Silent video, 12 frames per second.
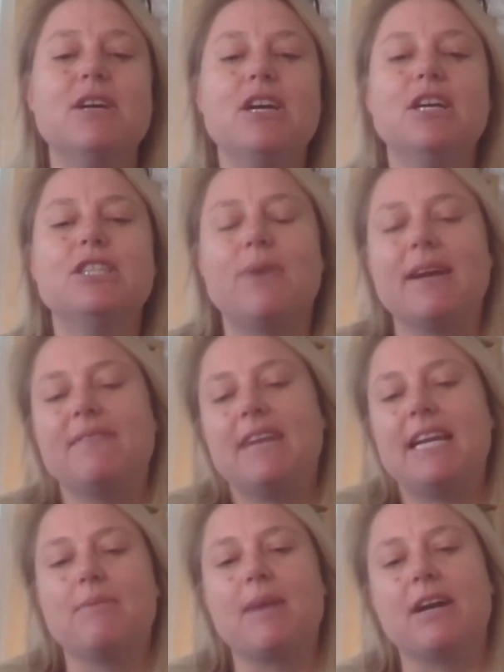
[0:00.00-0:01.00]
So I have
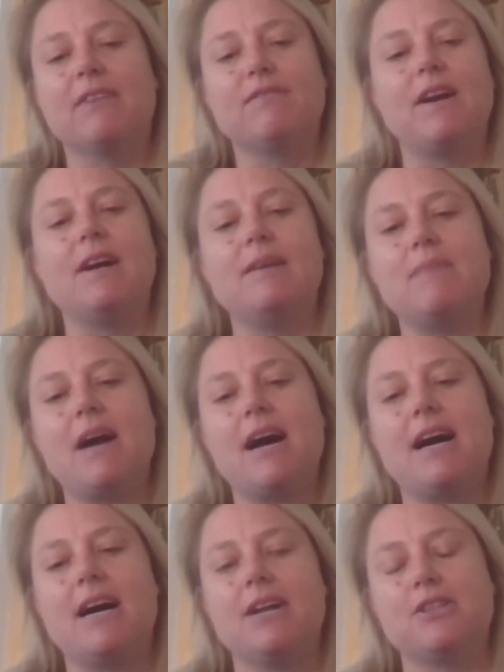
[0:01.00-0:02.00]
anywhere from
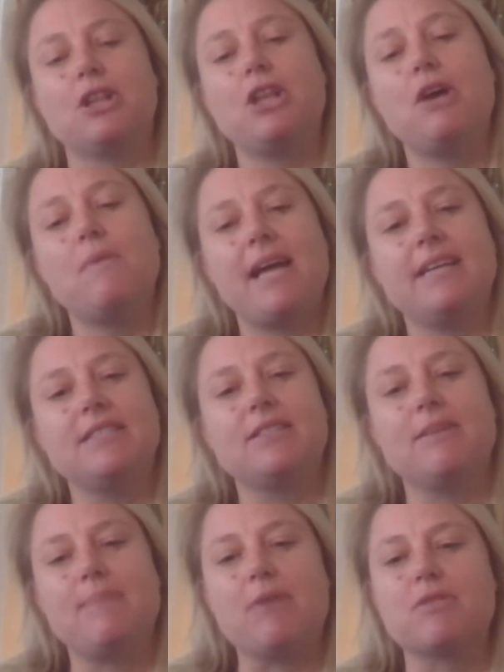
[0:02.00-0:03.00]
on the low end
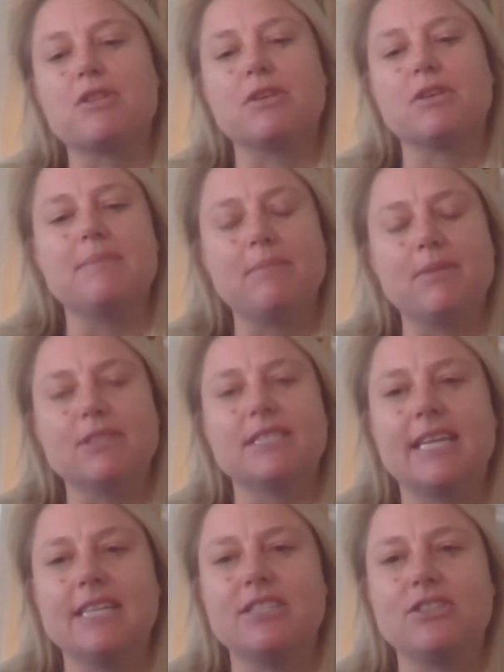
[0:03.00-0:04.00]
about 30 members
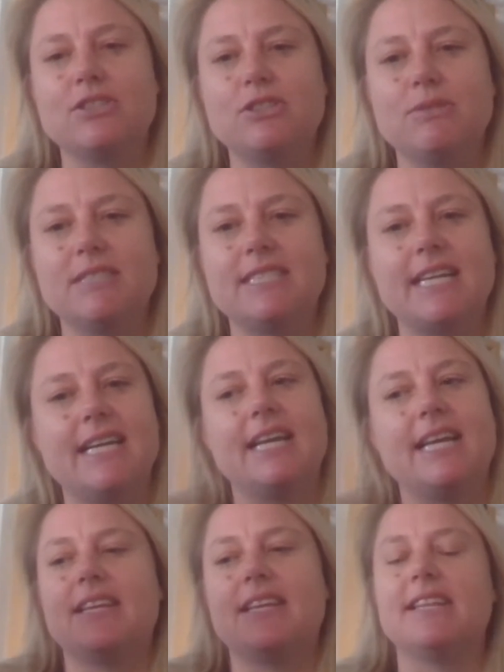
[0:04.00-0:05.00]
engaged into a state,
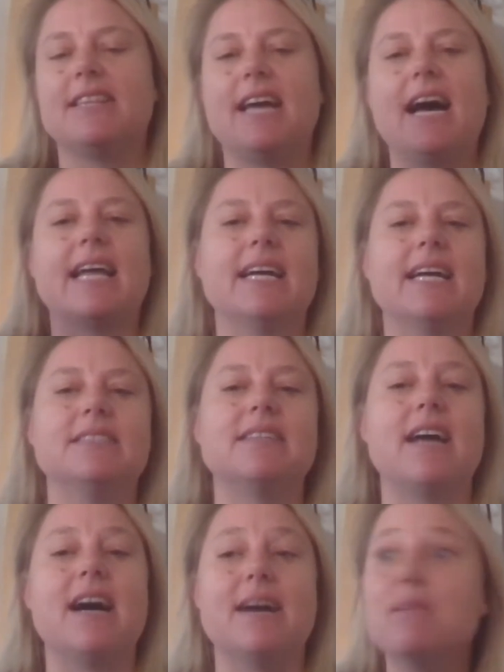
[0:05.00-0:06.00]
and then at the high end
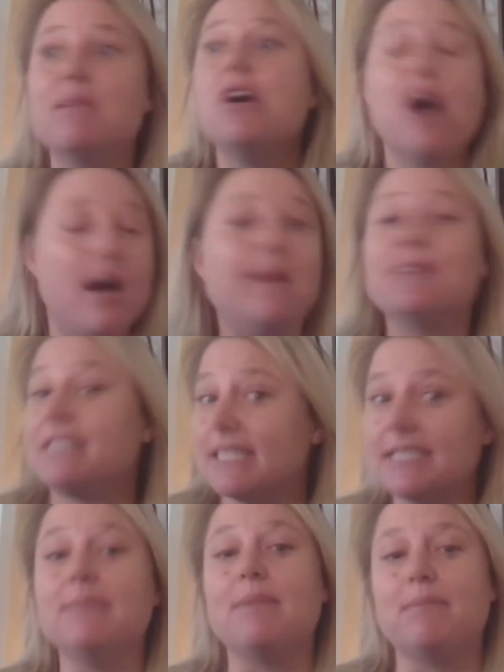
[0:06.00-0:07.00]
about
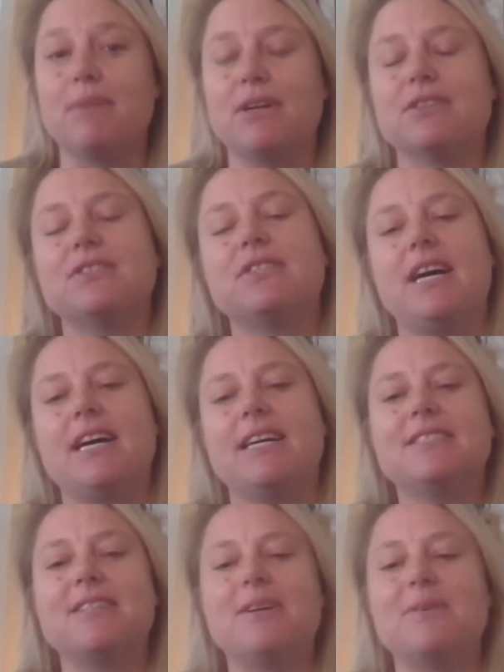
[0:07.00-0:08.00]
60 members.
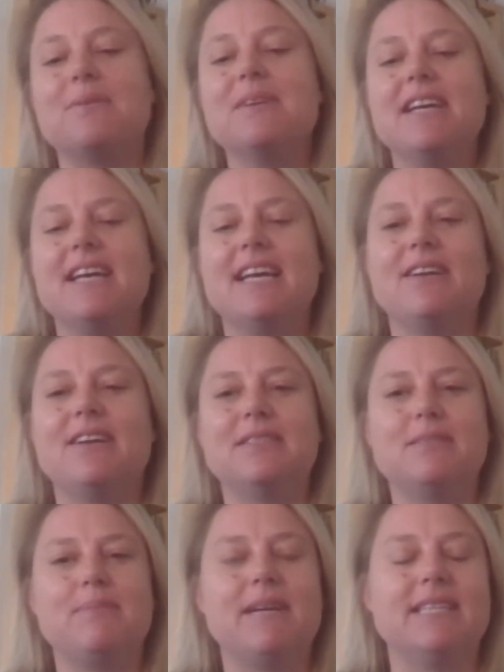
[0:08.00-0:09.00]
So it all
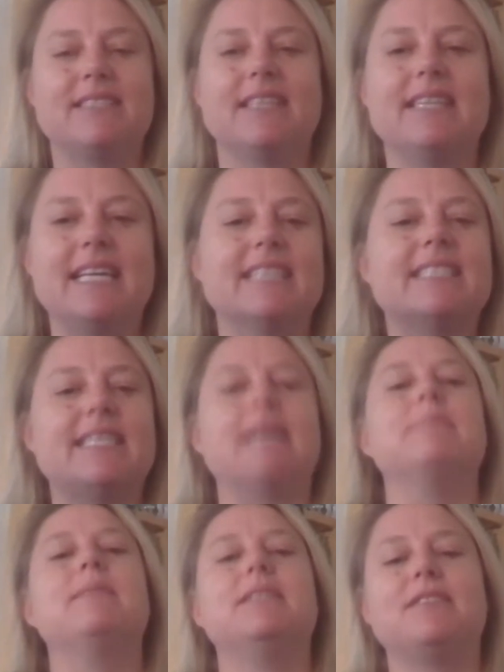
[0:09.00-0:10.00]
depends on the
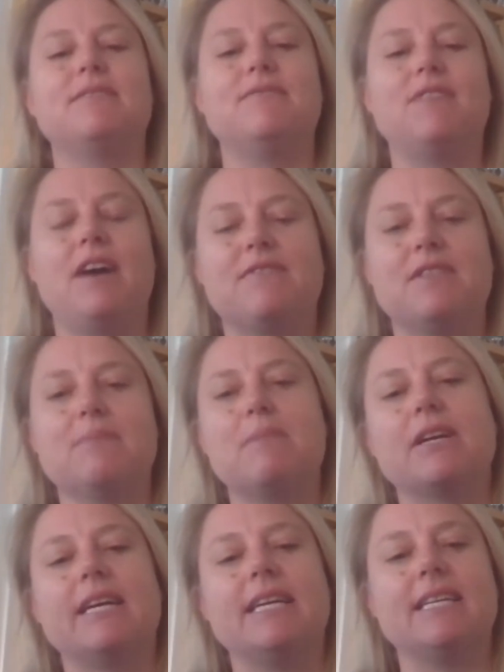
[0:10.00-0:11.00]
excitement of the
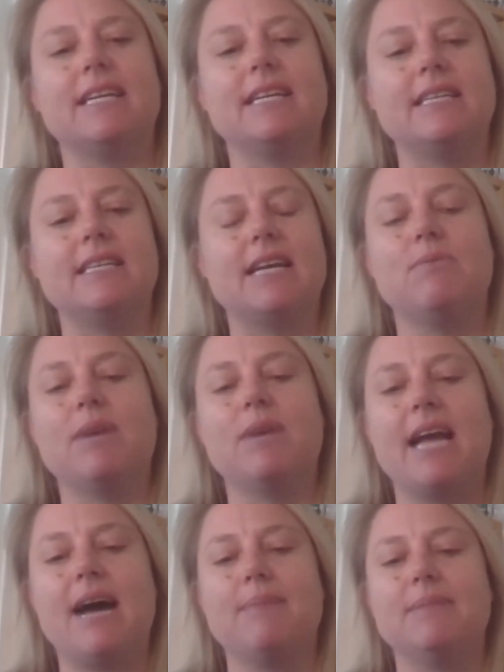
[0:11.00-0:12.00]
market and
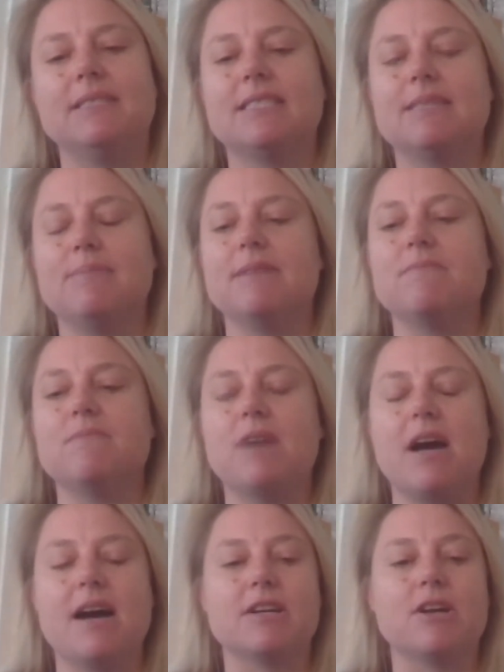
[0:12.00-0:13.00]
what happens to be
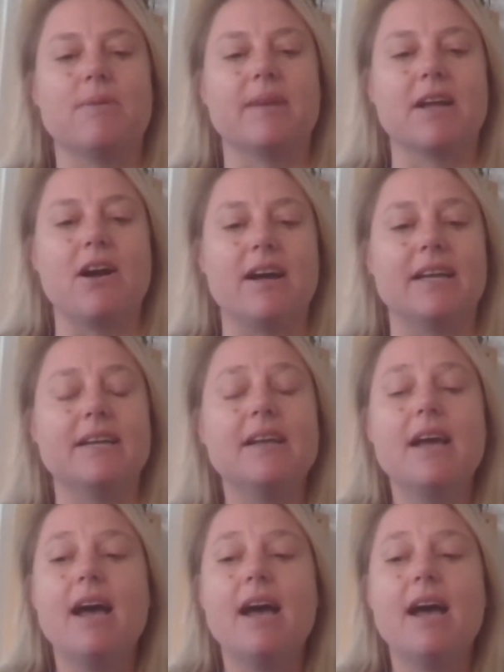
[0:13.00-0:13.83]
going on.